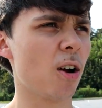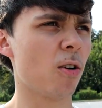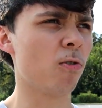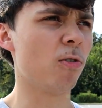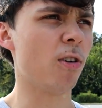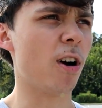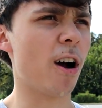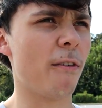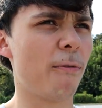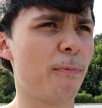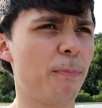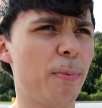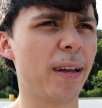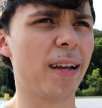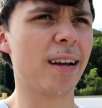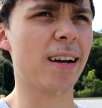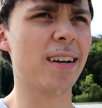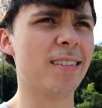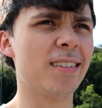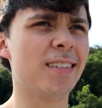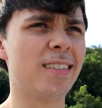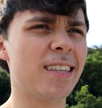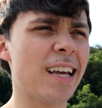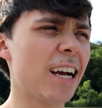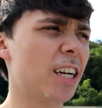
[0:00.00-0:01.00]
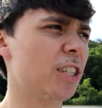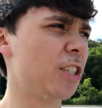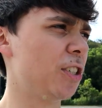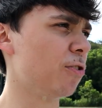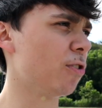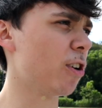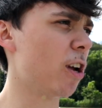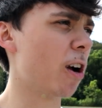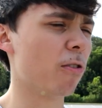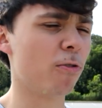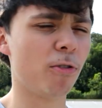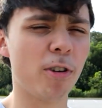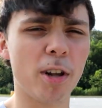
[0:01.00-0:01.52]
rough because it's
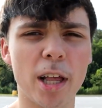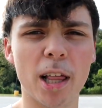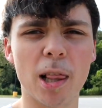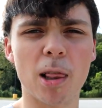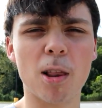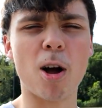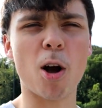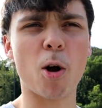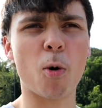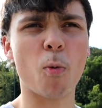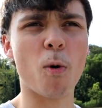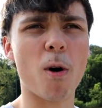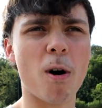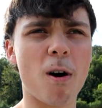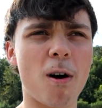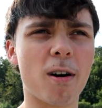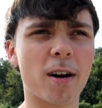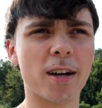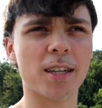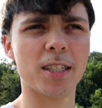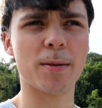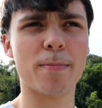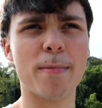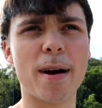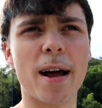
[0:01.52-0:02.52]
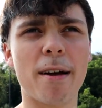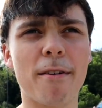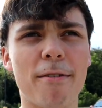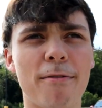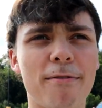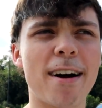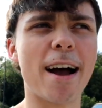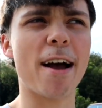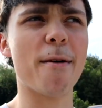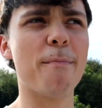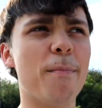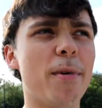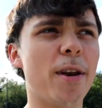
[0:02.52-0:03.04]
actually a really long walk. It's about a
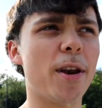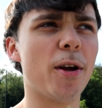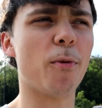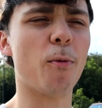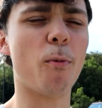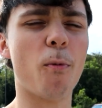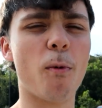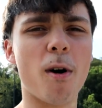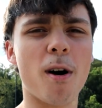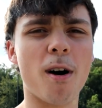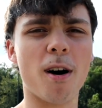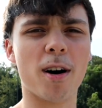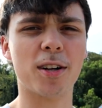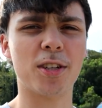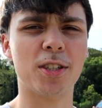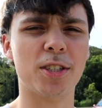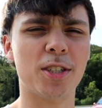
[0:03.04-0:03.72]
five-minute walk.